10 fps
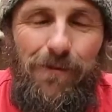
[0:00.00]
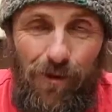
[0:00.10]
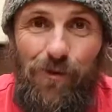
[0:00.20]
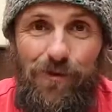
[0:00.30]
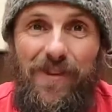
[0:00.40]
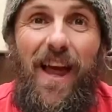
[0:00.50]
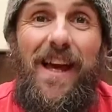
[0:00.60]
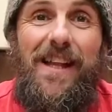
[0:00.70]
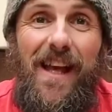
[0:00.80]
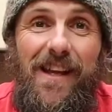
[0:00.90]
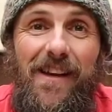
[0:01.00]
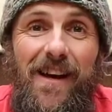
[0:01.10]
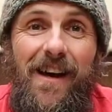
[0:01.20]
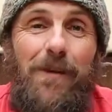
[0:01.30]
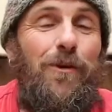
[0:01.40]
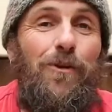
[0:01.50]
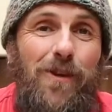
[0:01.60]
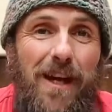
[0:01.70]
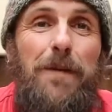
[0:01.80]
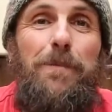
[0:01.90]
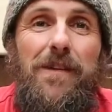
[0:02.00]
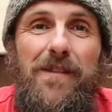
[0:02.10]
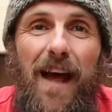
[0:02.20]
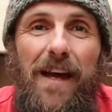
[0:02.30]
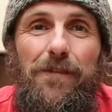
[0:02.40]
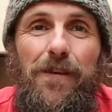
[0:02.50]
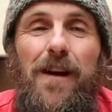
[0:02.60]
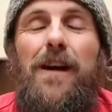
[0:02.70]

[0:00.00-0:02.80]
We're all staying in and we're all keeping safe